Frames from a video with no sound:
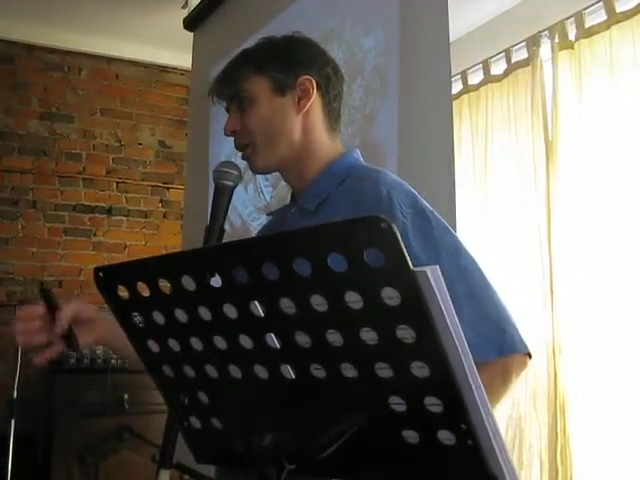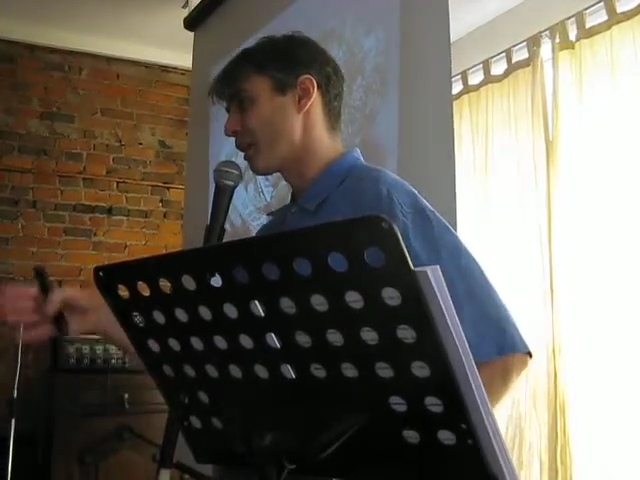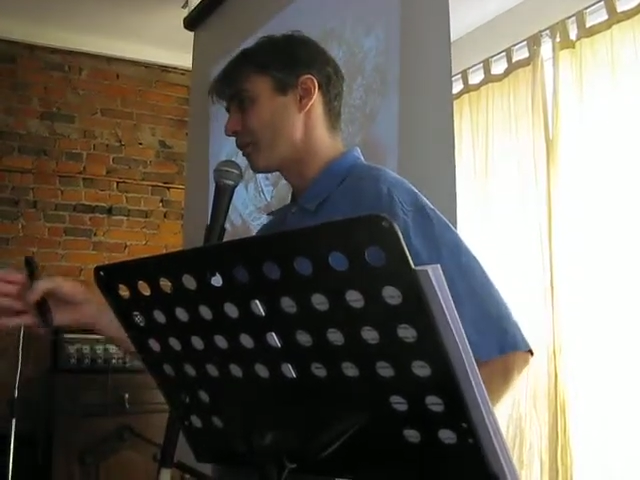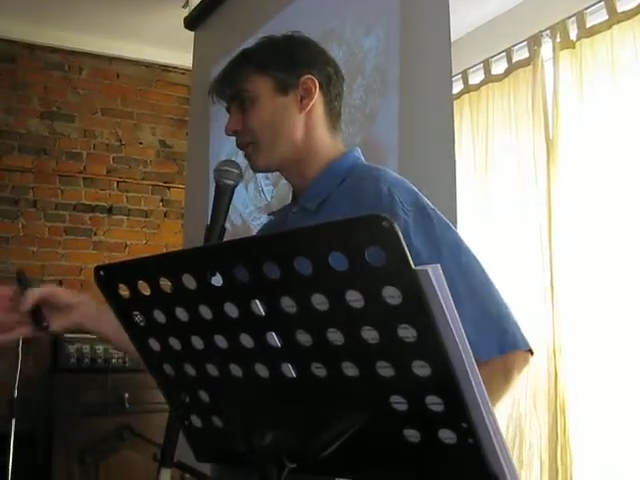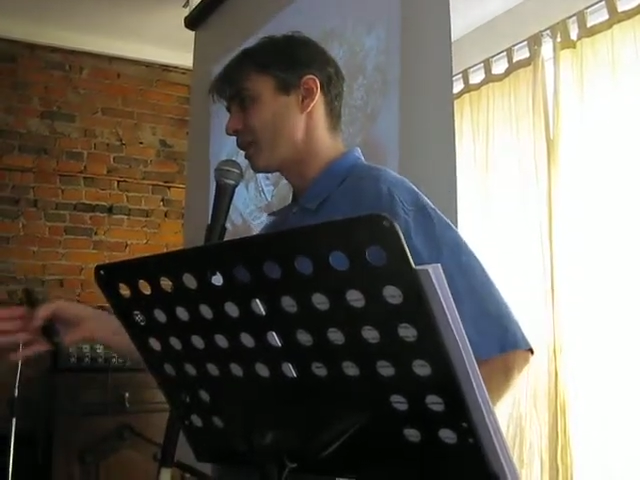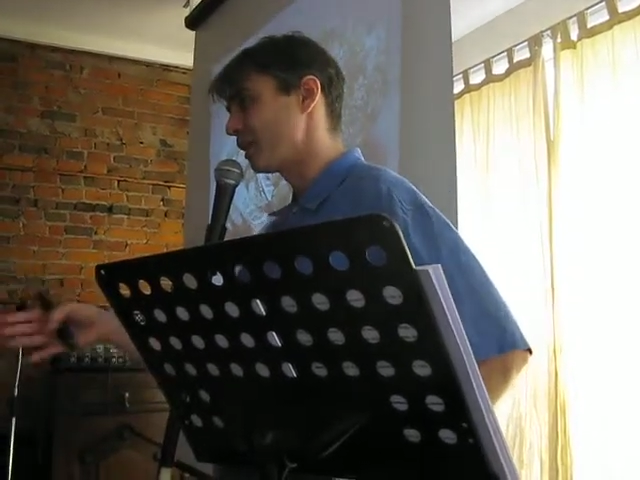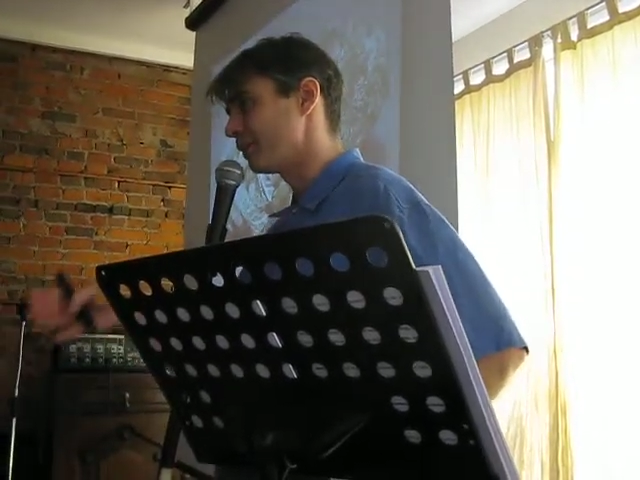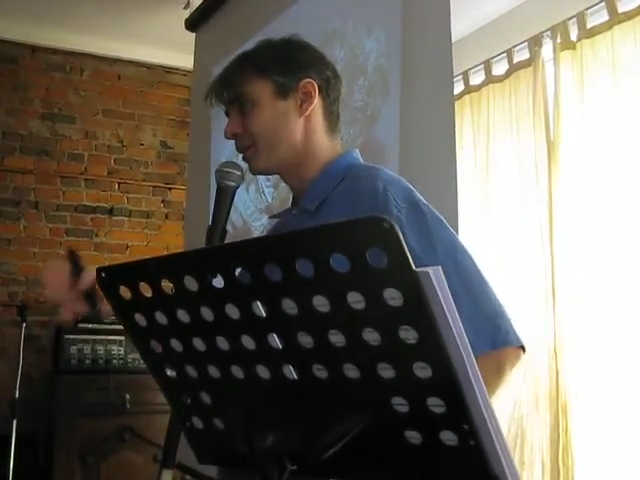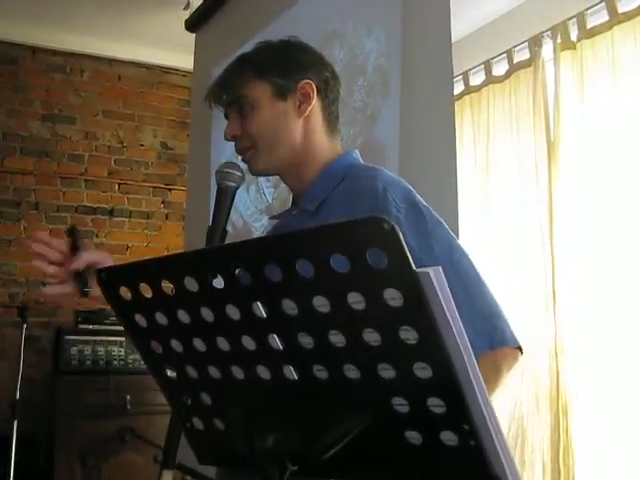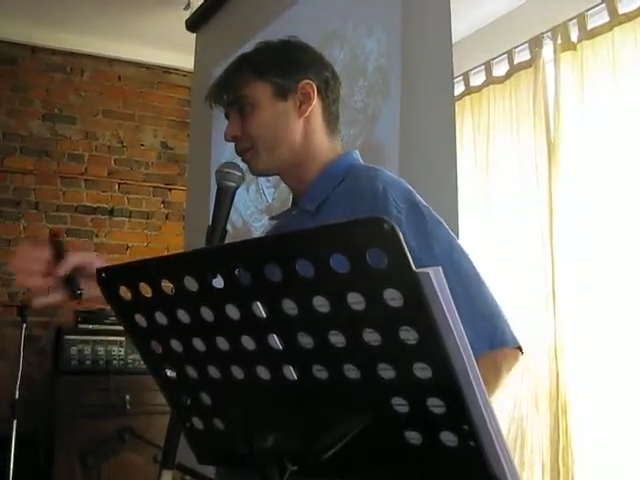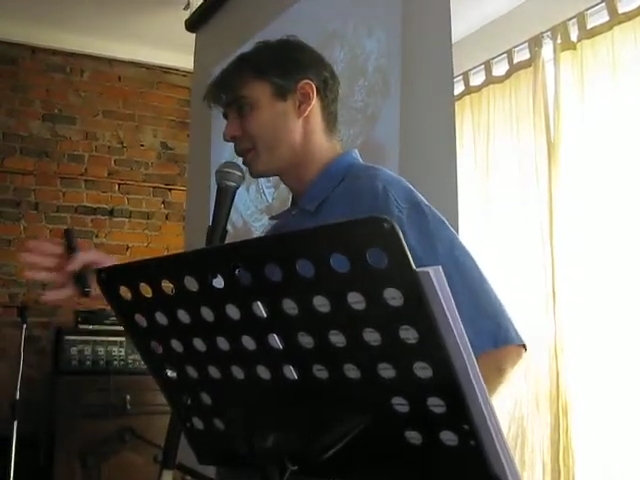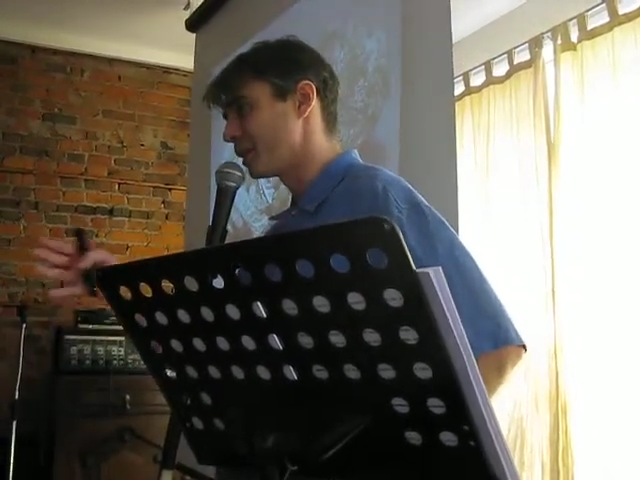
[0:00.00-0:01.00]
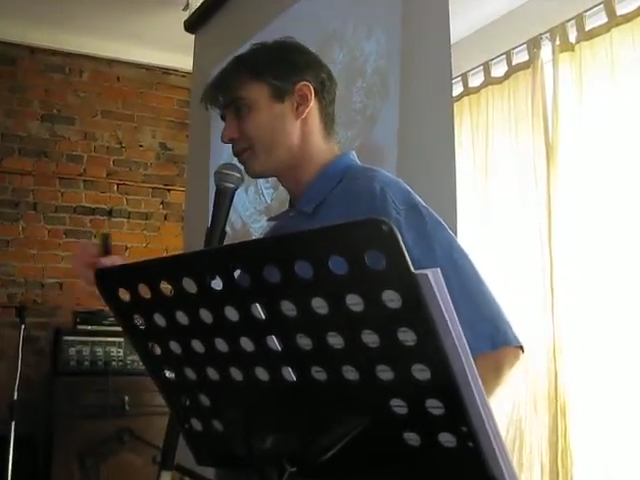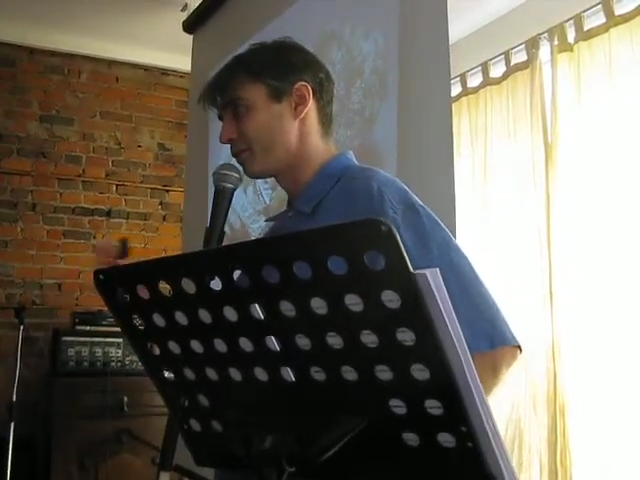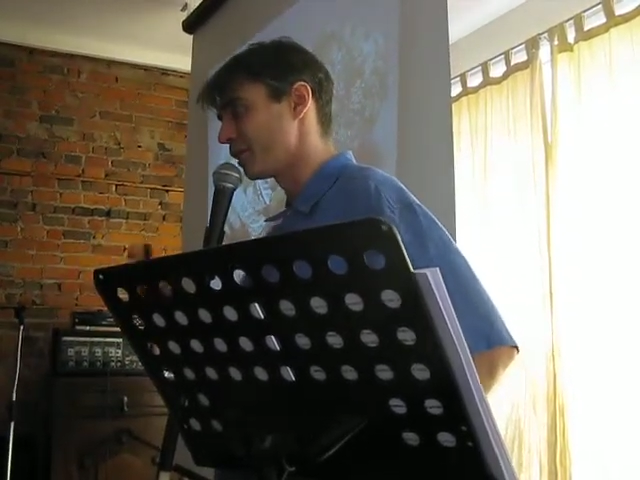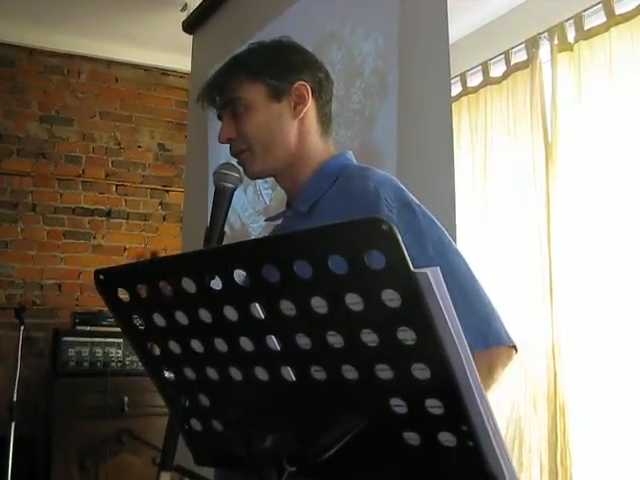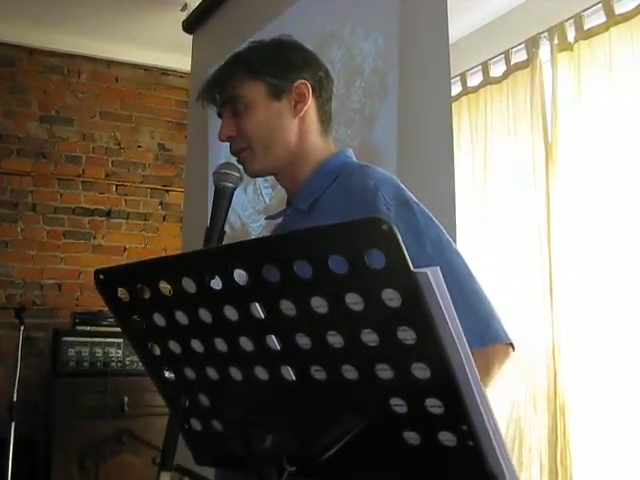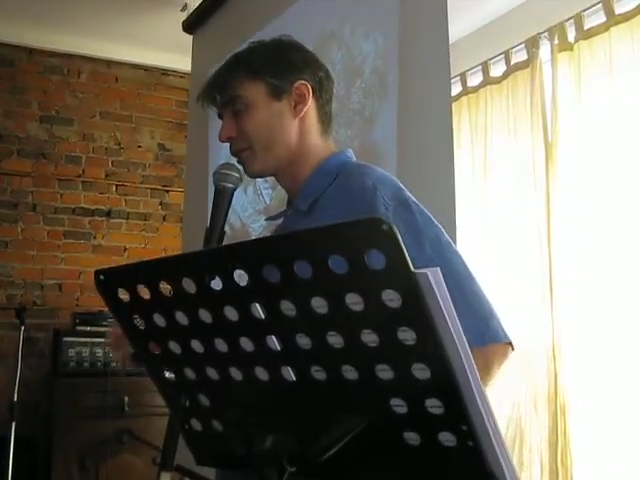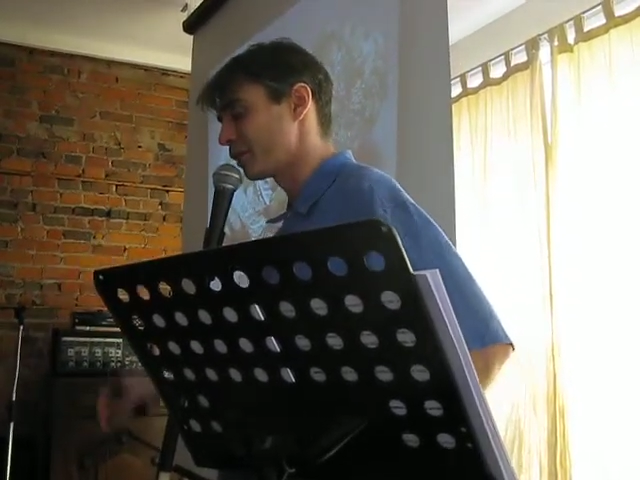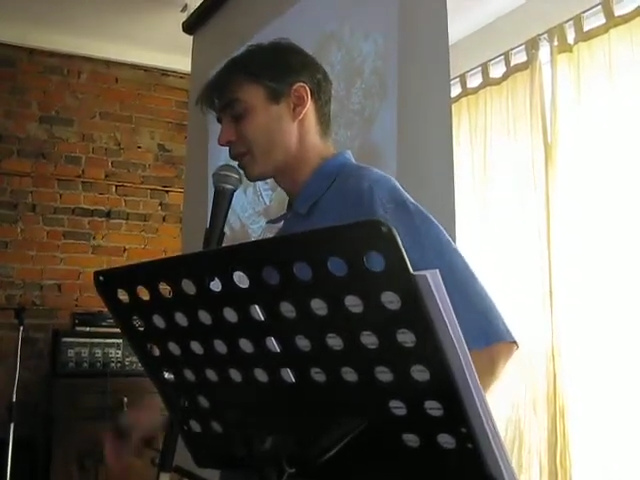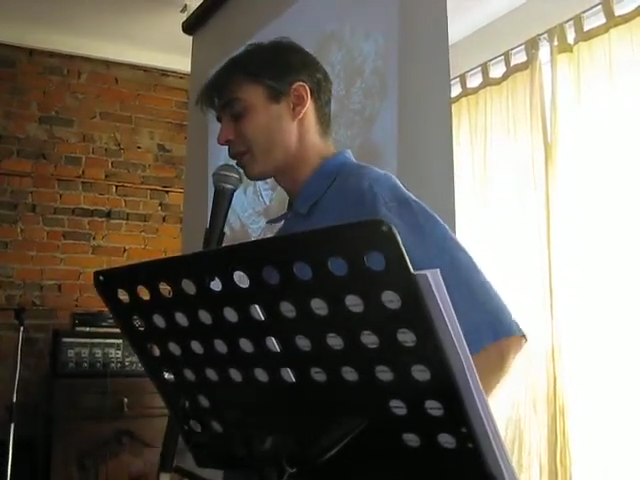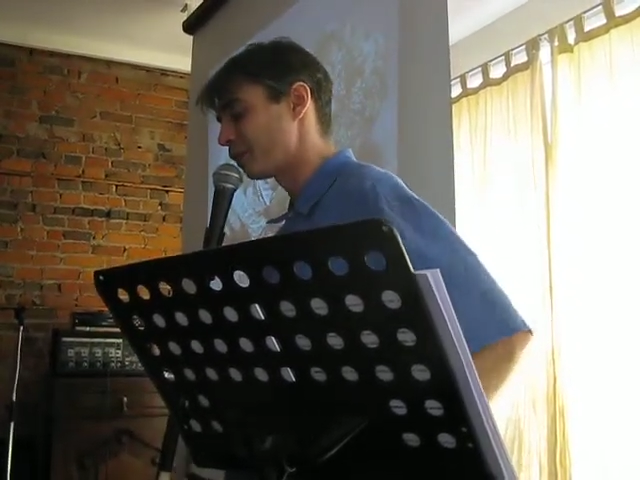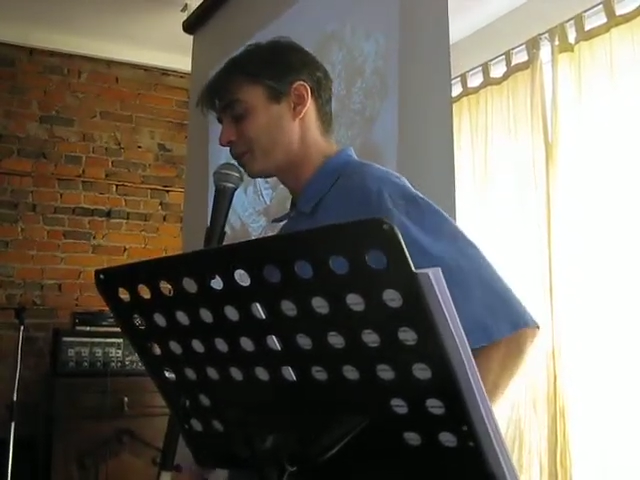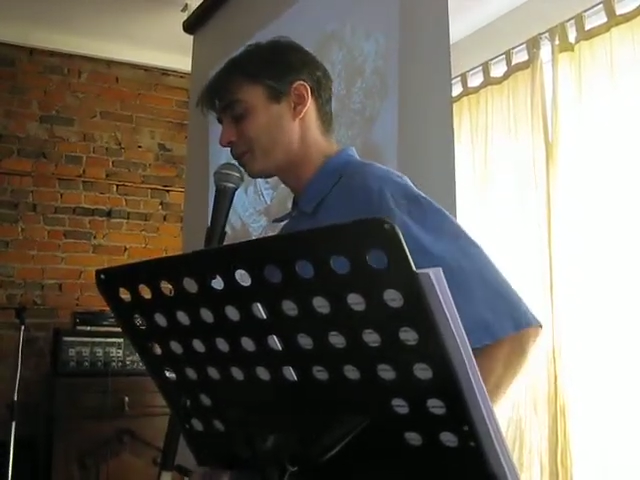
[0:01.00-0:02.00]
affidavits and we can figure this out.